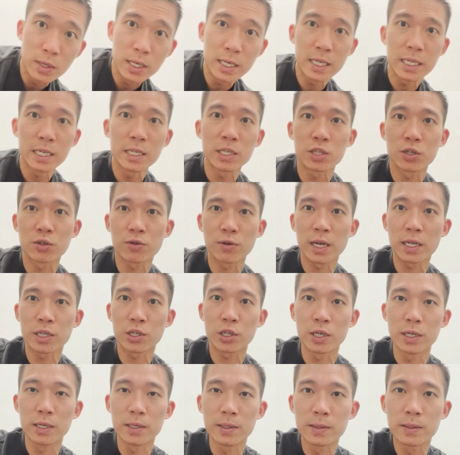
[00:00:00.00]
these
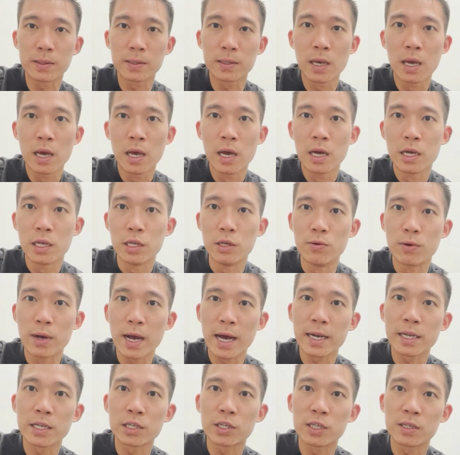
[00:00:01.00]
stretches, you
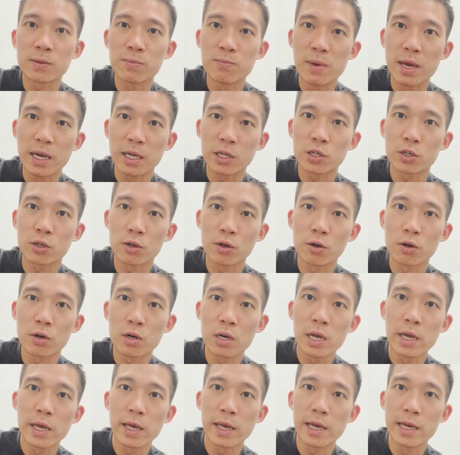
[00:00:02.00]
gotta just make sure
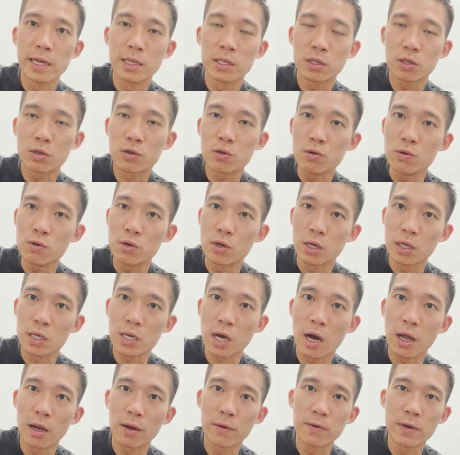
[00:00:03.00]
it's to your
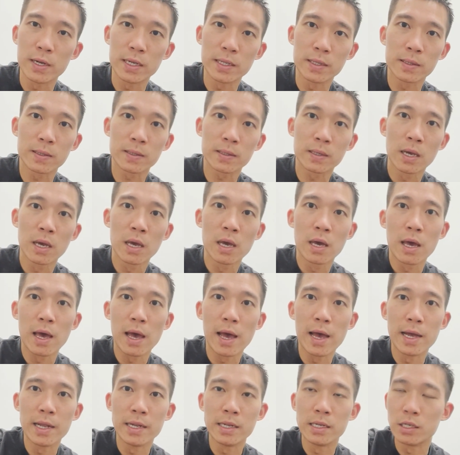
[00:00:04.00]
tolerance,
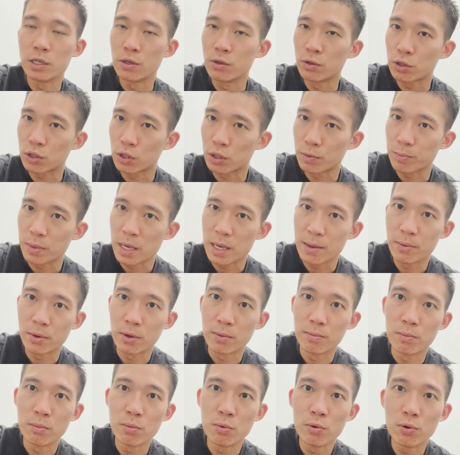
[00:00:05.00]
and you should be able to
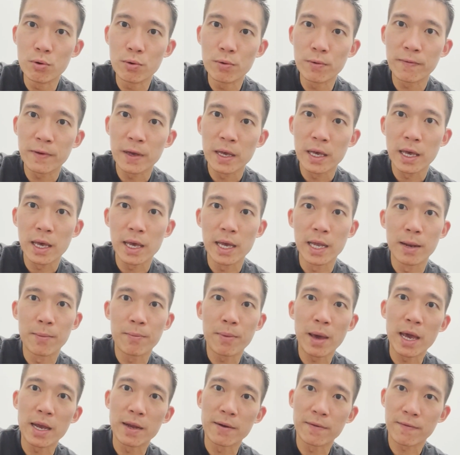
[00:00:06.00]
move in a
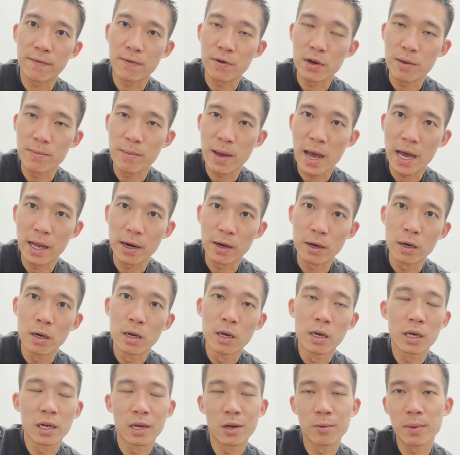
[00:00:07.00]
pain-free manner.
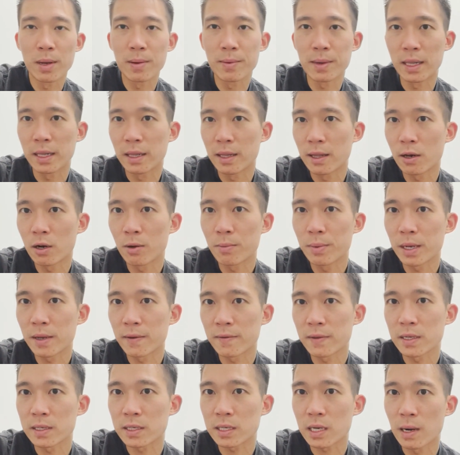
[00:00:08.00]
There may be a little bit
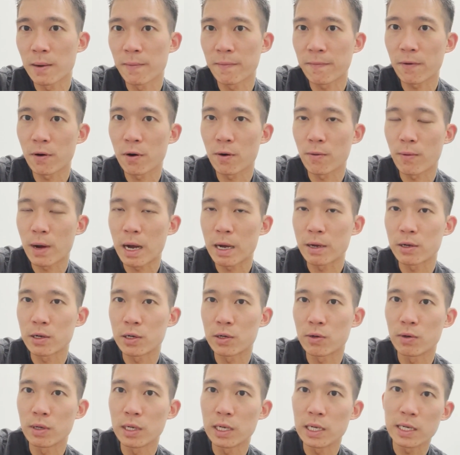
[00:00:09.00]
of discomfort while you're
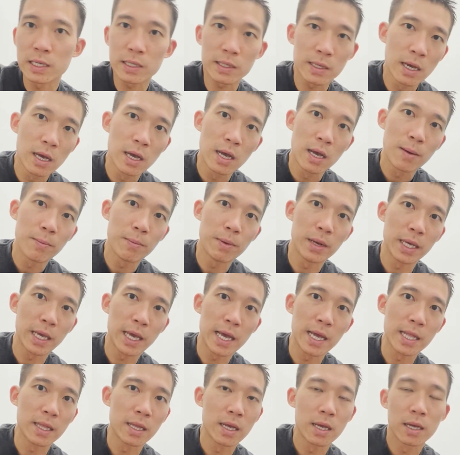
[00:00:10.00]
doing this, but
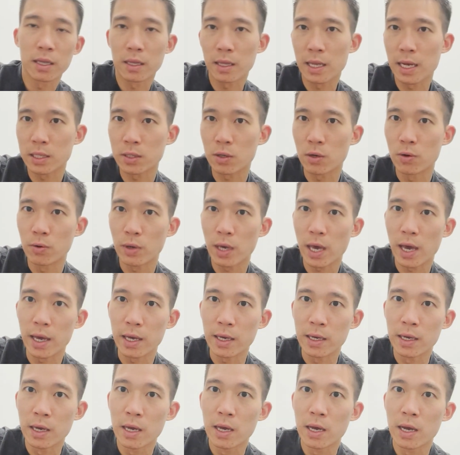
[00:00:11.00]
again, that's okay.
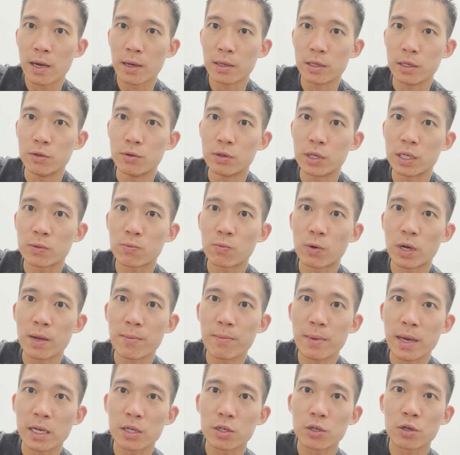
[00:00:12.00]
You just want to
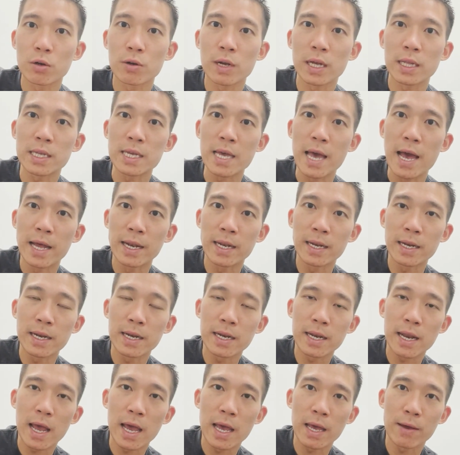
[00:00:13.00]
make sure at the end of
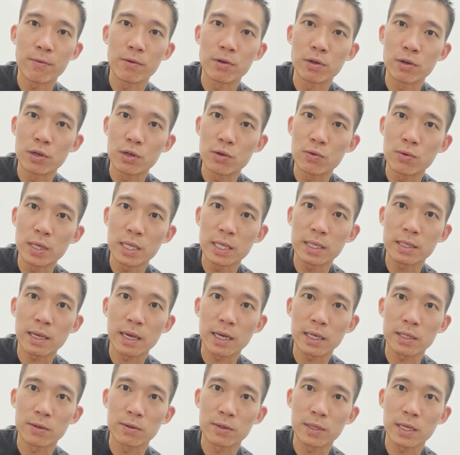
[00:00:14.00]
the day, when you're doing these
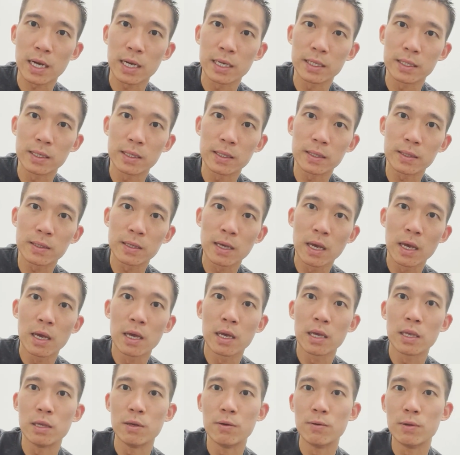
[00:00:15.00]
exercises,
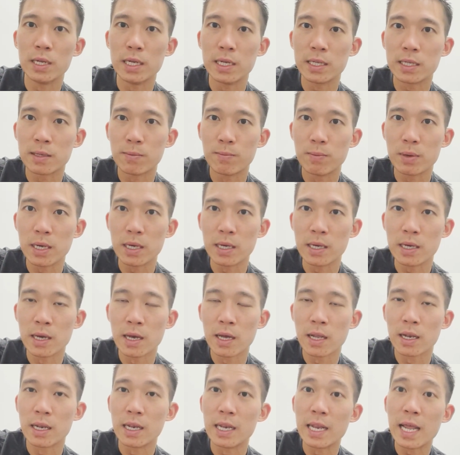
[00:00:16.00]
you need to be
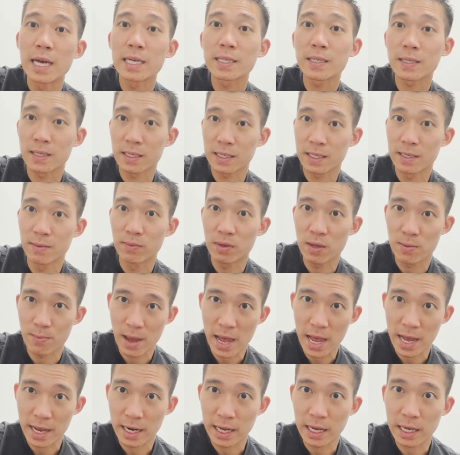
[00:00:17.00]
less
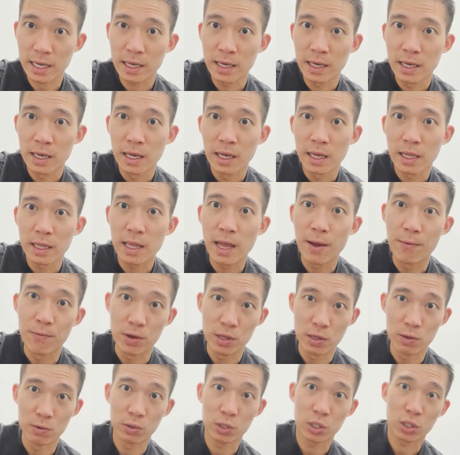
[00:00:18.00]
symptomatic than
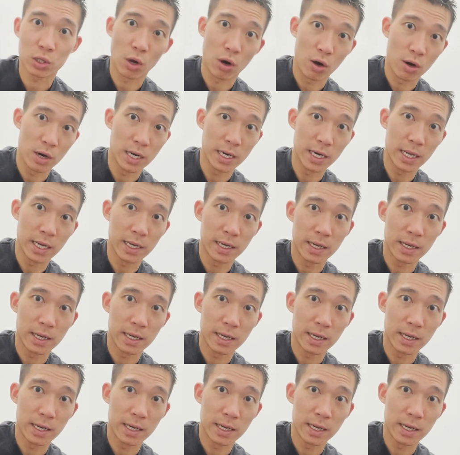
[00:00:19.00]
when you started it.